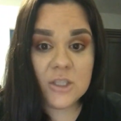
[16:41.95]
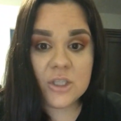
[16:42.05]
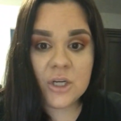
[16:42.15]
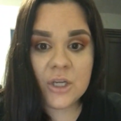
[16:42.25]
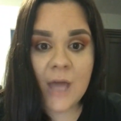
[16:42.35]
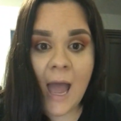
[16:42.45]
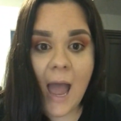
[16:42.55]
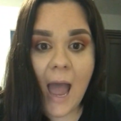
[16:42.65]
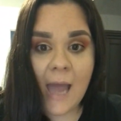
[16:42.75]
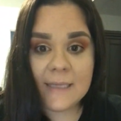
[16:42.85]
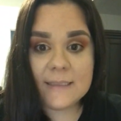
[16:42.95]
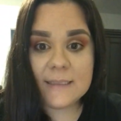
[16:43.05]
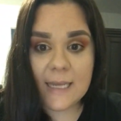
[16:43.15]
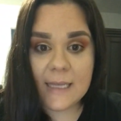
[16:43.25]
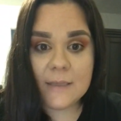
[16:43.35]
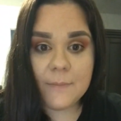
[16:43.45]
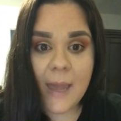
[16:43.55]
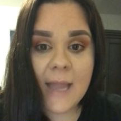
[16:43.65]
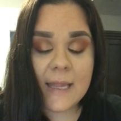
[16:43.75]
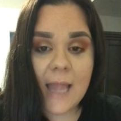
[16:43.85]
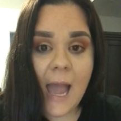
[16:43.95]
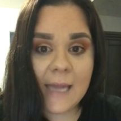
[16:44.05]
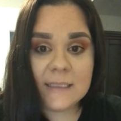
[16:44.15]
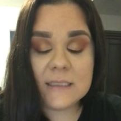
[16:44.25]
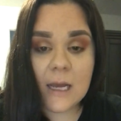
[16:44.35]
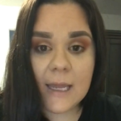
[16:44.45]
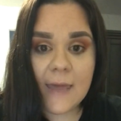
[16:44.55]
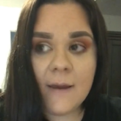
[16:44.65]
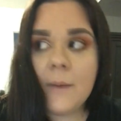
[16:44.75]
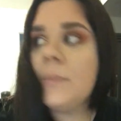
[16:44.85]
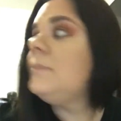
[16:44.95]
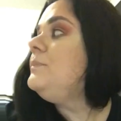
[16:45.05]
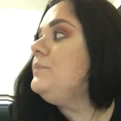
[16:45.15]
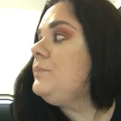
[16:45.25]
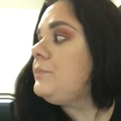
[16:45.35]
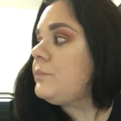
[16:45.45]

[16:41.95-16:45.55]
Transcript: made sure that I stayed in bed and I did not get up.